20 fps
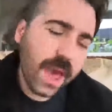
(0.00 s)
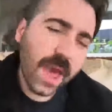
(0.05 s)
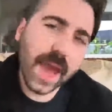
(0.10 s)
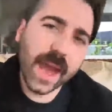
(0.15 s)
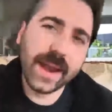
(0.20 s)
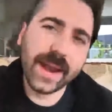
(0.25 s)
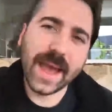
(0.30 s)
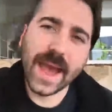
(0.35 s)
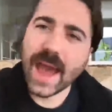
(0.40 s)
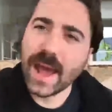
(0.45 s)

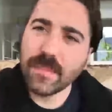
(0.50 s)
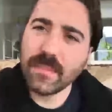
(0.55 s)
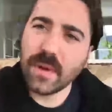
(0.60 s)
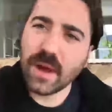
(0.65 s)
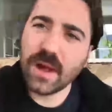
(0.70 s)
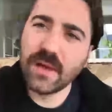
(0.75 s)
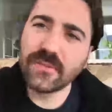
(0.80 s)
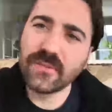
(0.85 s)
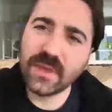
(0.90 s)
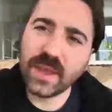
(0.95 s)
And
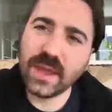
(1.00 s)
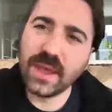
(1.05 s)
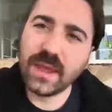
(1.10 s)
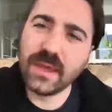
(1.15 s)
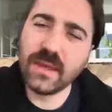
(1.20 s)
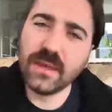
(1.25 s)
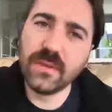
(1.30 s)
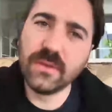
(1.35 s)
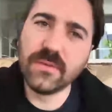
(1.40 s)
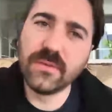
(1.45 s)
Atmos
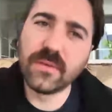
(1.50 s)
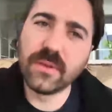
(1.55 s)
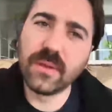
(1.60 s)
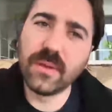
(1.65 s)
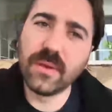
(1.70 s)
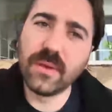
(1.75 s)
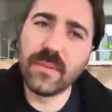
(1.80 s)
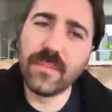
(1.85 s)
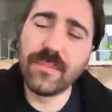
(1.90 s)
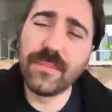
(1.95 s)
is
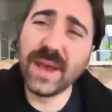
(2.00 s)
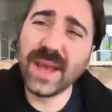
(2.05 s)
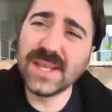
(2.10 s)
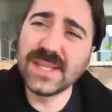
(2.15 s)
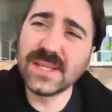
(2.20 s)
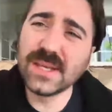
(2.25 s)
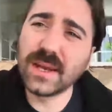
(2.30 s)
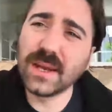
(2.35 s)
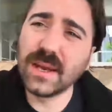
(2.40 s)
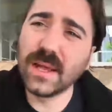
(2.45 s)

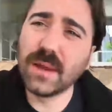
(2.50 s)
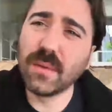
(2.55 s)
basically